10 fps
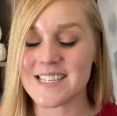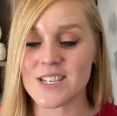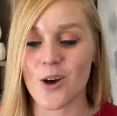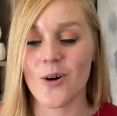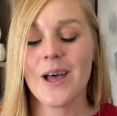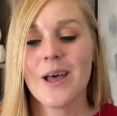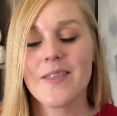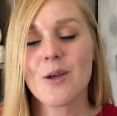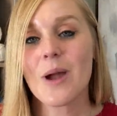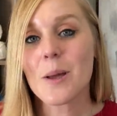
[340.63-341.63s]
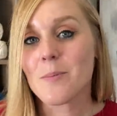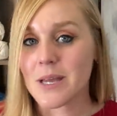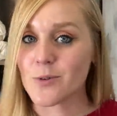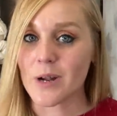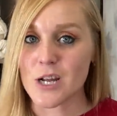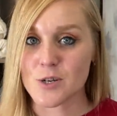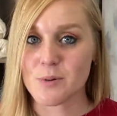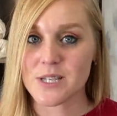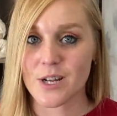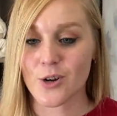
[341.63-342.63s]
So they recommend 100%
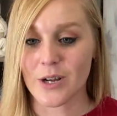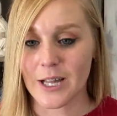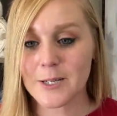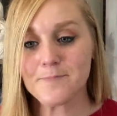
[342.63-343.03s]
acrylic.